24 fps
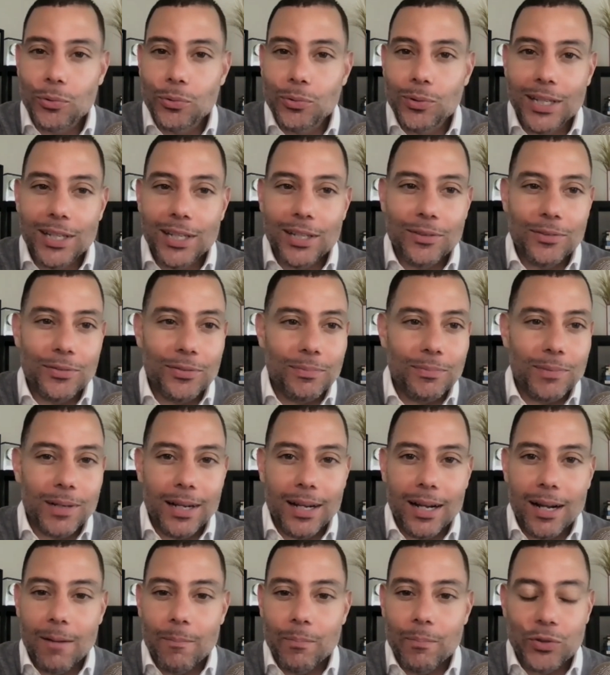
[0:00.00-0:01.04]
Both who live
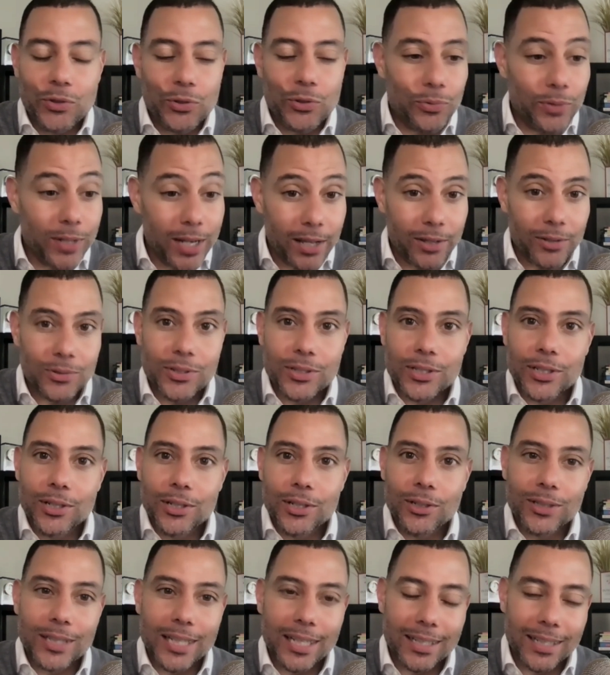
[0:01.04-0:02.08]
together
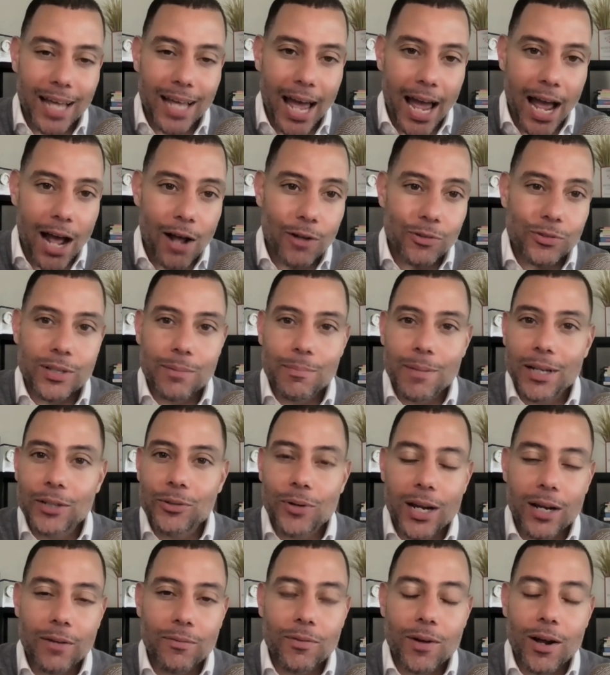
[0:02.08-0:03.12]
still in the house that my
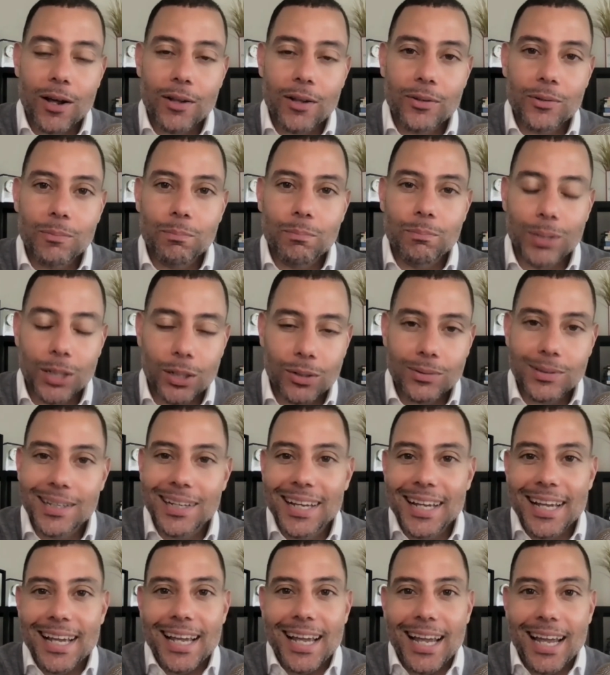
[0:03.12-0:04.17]
grandfather
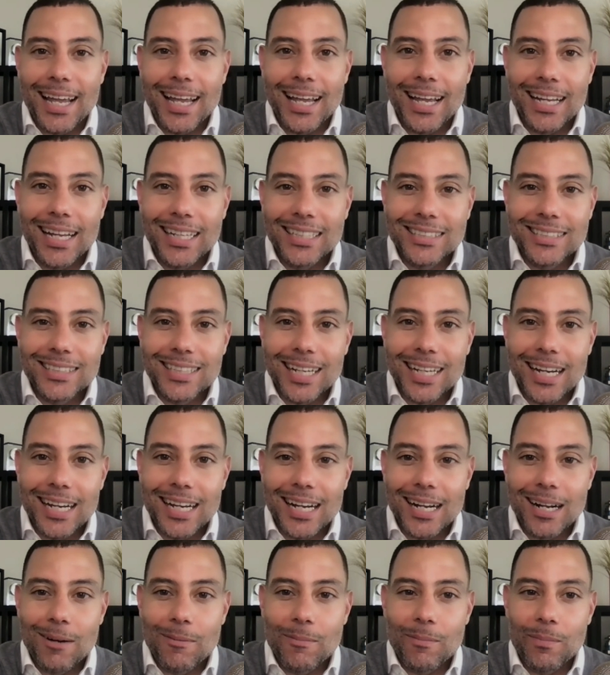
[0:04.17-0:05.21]
built. And
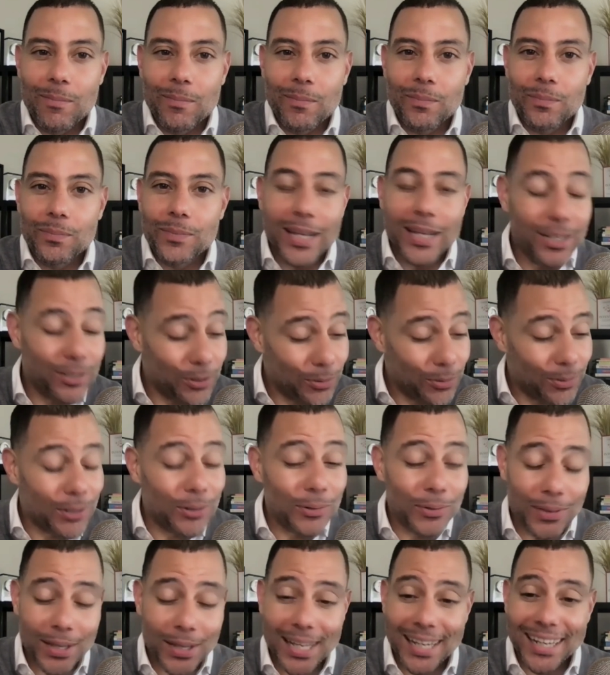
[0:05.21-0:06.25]
they do
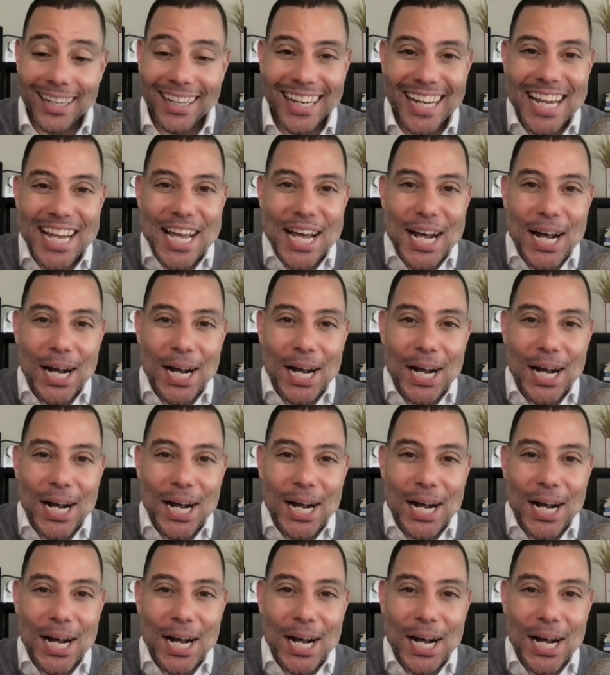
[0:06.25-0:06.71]
their thing.